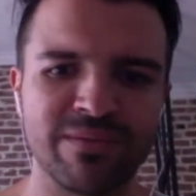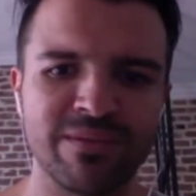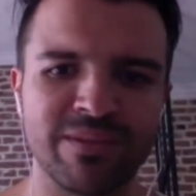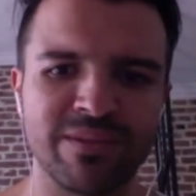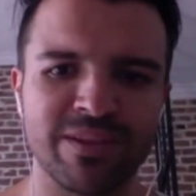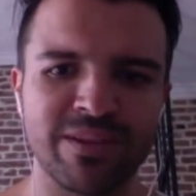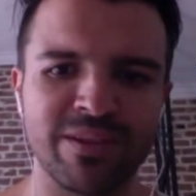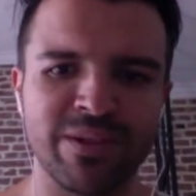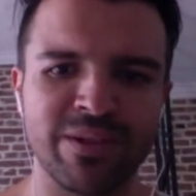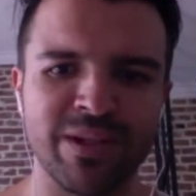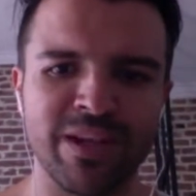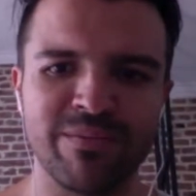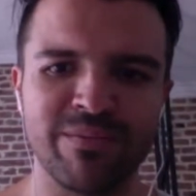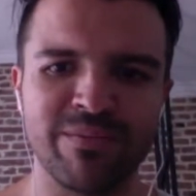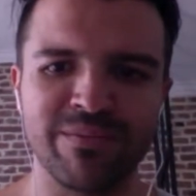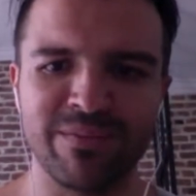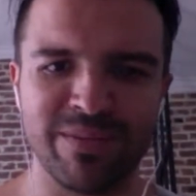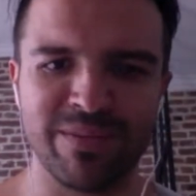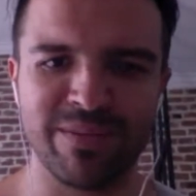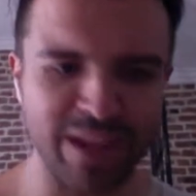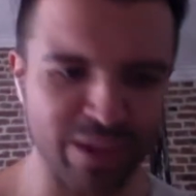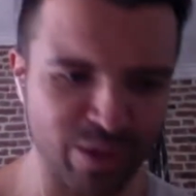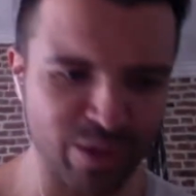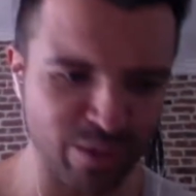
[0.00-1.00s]
Okay,
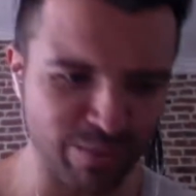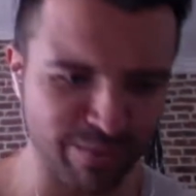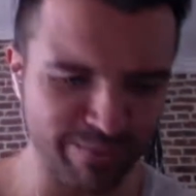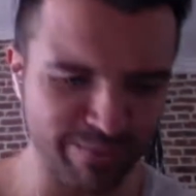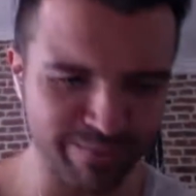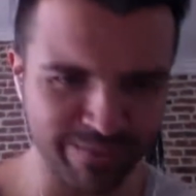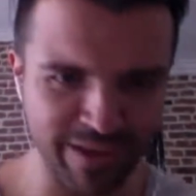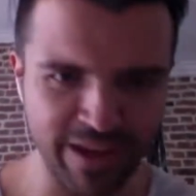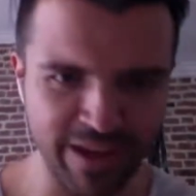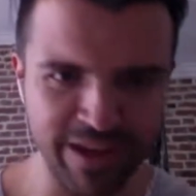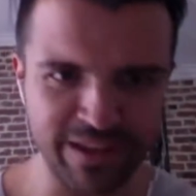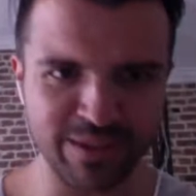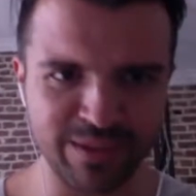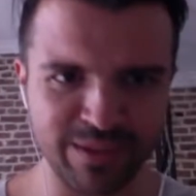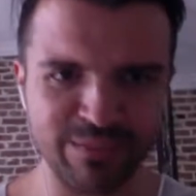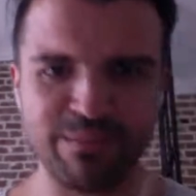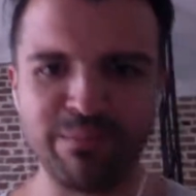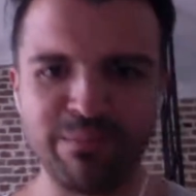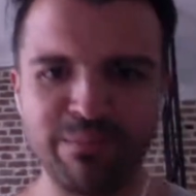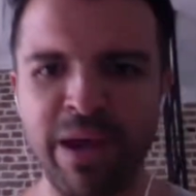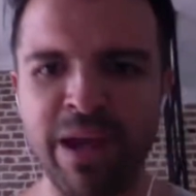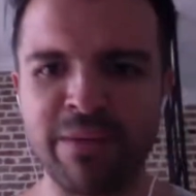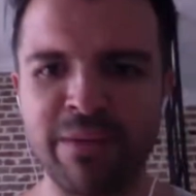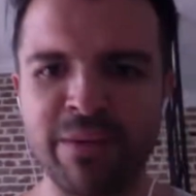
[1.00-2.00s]
thank you, guys.
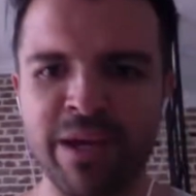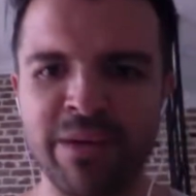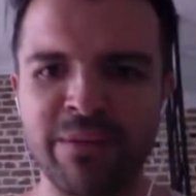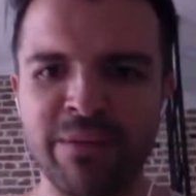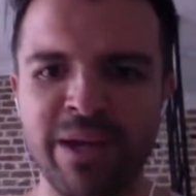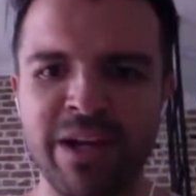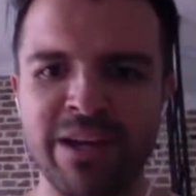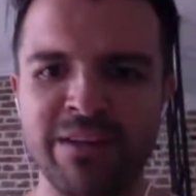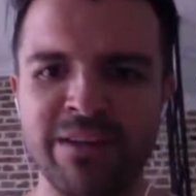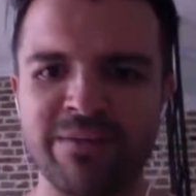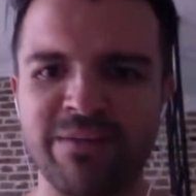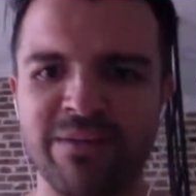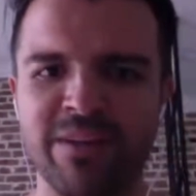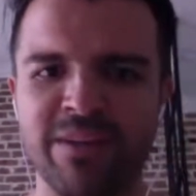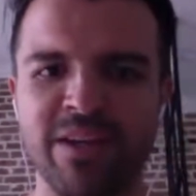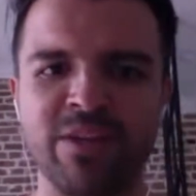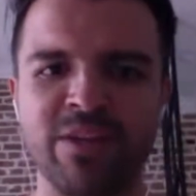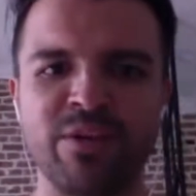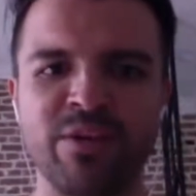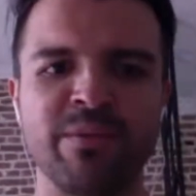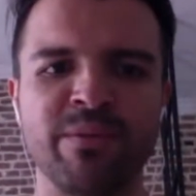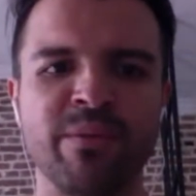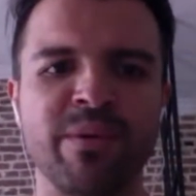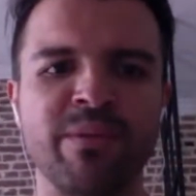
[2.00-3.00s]
Bye. Thank you,
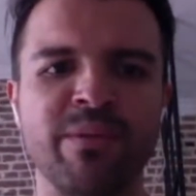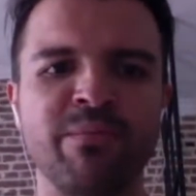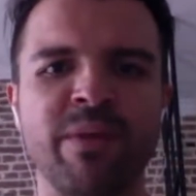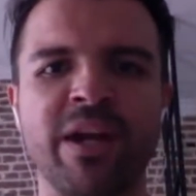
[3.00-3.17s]
everyone. Bye.